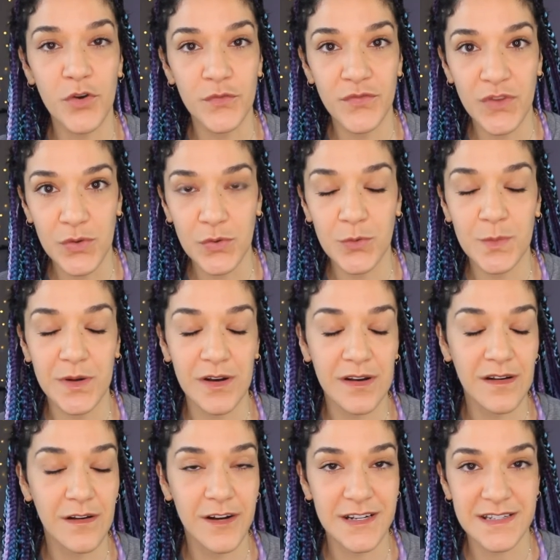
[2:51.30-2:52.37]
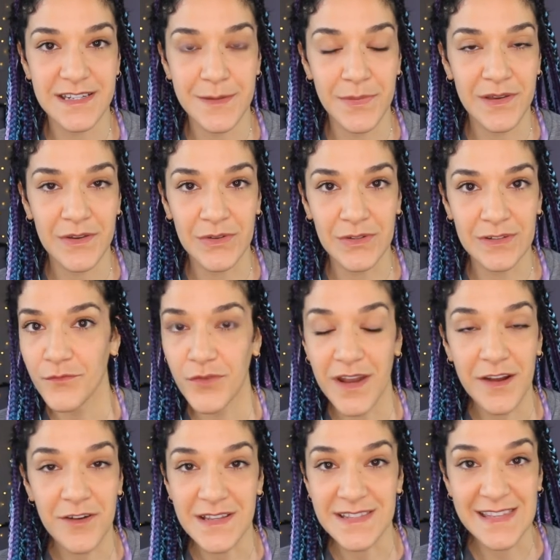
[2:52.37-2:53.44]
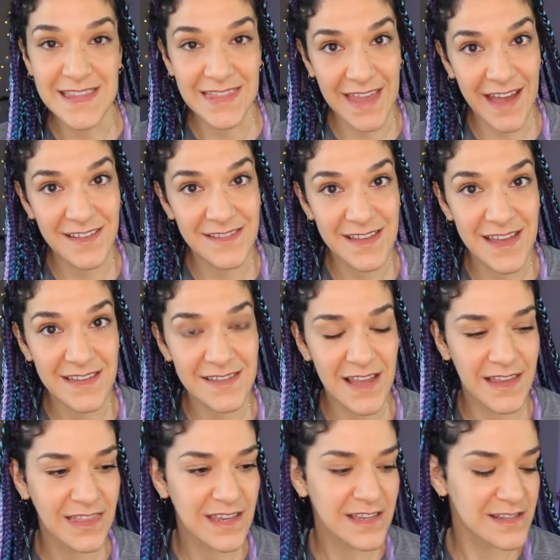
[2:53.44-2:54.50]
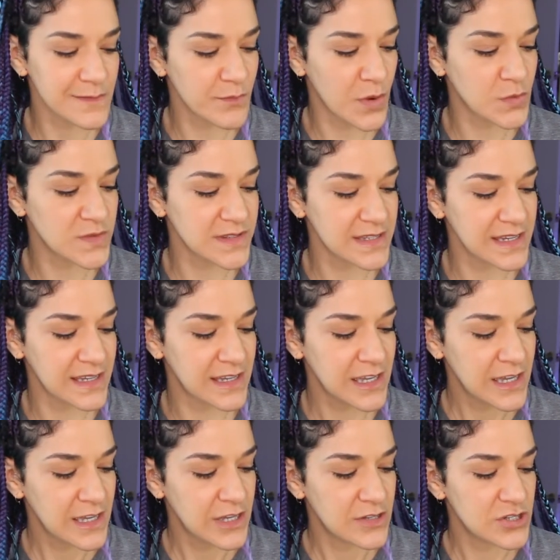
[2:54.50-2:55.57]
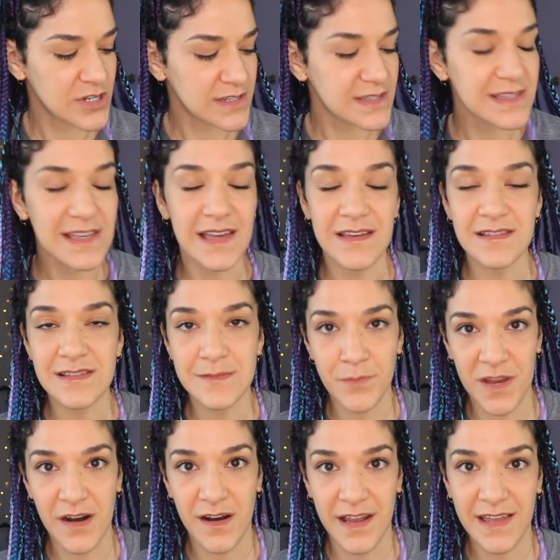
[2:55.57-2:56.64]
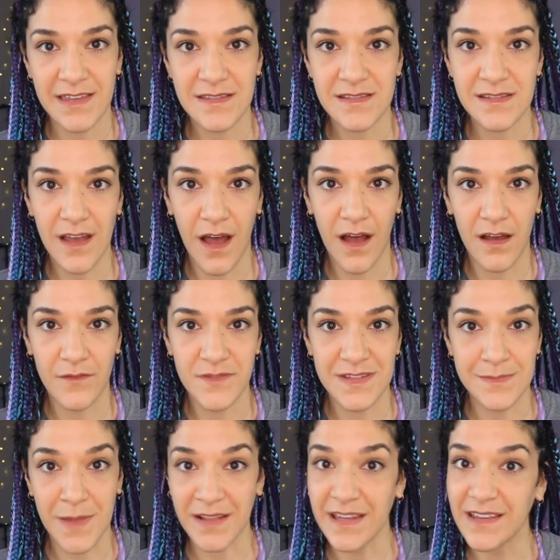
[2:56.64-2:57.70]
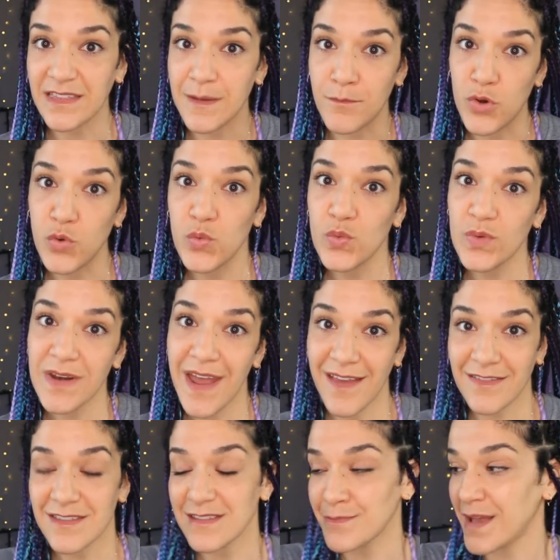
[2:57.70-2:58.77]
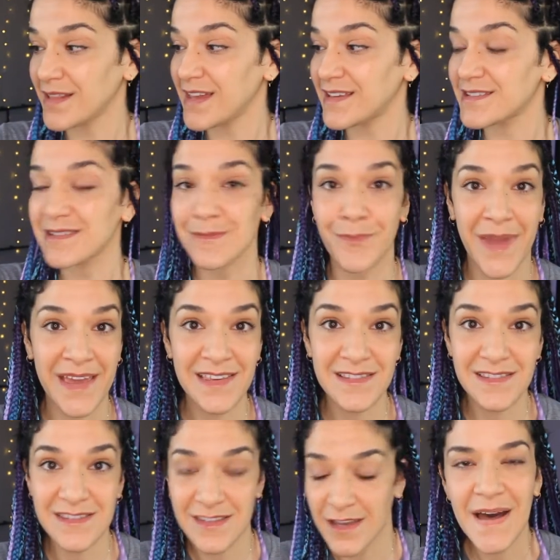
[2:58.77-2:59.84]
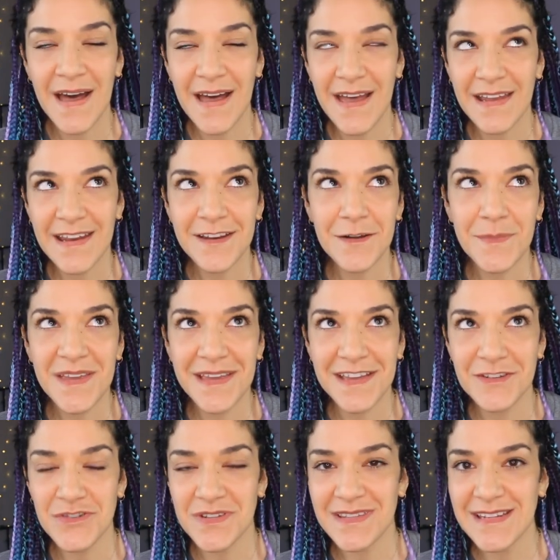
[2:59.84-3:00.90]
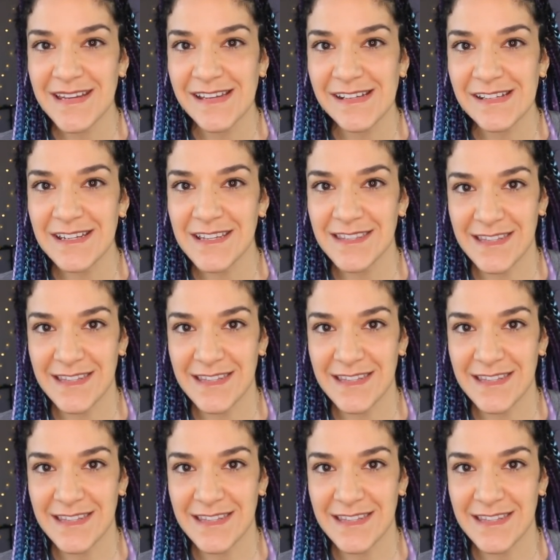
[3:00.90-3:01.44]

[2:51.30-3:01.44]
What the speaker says: perfume or typical fragrance in that sense. I think it's mostly just the experience of smelling the moon and smelling space, but it'll be interesting to